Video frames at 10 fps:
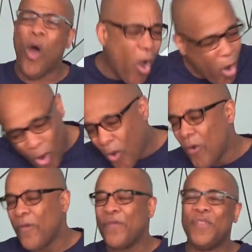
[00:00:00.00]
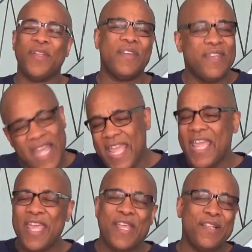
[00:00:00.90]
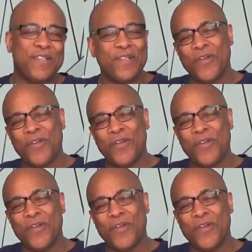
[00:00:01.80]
all the days